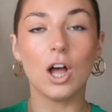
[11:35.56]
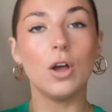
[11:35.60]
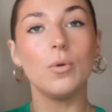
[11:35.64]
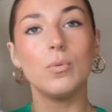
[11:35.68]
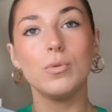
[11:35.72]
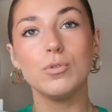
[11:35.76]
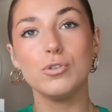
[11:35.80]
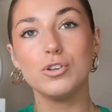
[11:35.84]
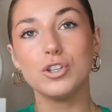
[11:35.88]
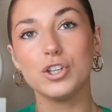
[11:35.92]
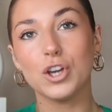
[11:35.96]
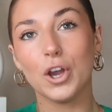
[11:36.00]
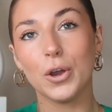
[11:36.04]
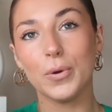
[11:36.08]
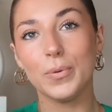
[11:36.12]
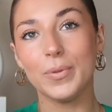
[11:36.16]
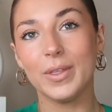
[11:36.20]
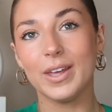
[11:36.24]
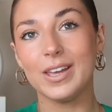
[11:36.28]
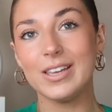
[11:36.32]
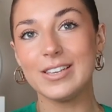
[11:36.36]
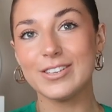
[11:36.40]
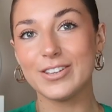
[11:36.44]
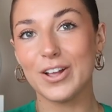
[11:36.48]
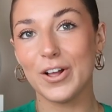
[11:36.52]
I will show
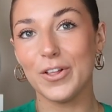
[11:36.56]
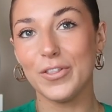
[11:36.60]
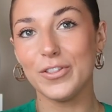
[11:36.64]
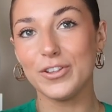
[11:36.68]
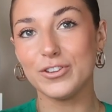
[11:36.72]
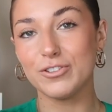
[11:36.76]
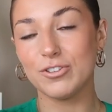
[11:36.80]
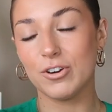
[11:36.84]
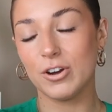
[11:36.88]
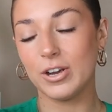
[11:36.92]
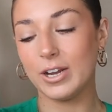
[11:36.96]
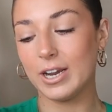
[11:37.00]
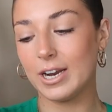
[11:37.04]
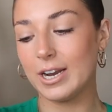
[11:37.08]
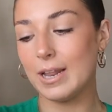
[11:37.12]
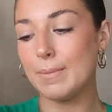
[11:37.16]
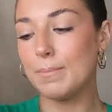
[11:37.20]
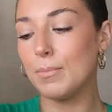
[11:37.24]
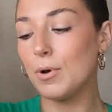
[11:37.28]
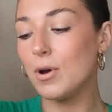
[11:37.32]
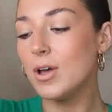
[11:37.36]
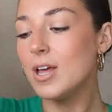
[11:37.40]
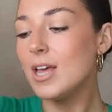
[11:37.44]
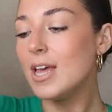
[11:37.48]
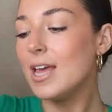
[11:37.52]
this on the try and
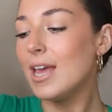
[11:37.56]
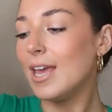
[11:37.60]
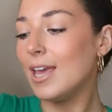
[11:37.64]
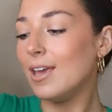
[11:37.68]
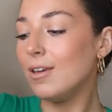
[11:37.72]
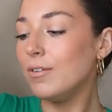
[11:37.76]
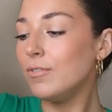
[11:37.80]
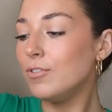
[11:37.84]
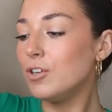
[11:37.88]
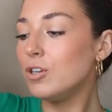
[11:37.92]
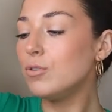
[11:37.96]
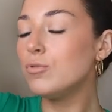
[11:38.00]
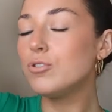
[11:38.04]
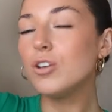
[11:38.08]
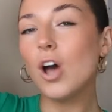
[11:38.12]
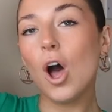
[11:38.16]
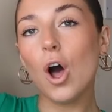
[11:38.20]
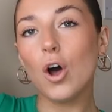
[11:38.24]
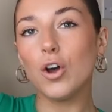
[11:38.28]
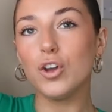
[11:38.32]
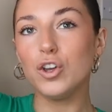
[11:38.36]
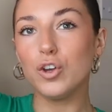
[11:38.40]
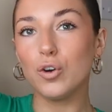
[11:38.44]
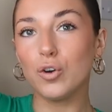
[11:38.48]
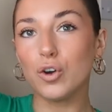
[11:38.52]
clip, but if you
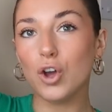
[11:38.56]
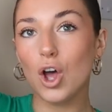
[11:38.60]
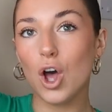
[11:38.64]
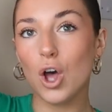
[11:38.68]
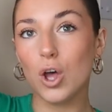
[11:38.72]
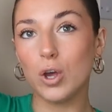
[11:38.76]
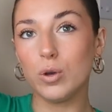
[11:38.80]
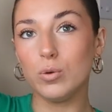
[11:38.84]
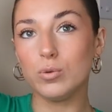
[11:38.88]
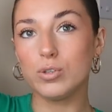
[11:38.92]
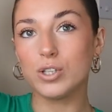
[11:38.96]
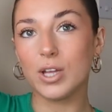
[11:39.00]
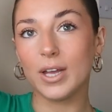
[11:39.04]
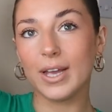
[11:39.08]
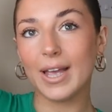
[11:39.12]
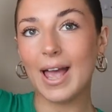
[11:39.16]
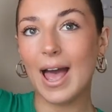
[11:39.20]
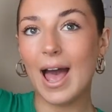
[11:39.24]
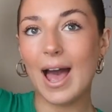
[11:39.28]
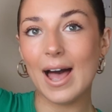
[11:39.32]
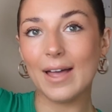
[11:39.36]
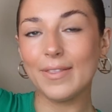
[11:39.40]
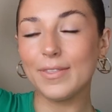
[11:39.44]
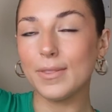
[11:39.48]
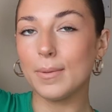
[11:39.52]
tie your coats
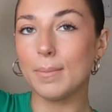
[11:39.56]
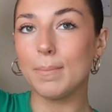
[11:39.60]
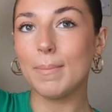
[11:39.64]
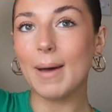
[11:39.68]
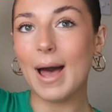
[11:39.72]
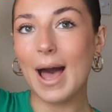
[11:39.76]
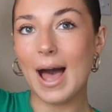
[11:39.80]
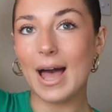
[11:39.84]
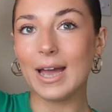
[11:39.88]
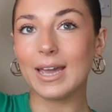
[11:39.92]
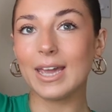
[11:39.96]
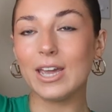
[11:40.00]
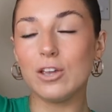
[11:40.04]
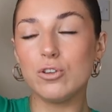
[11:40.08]
like at the back,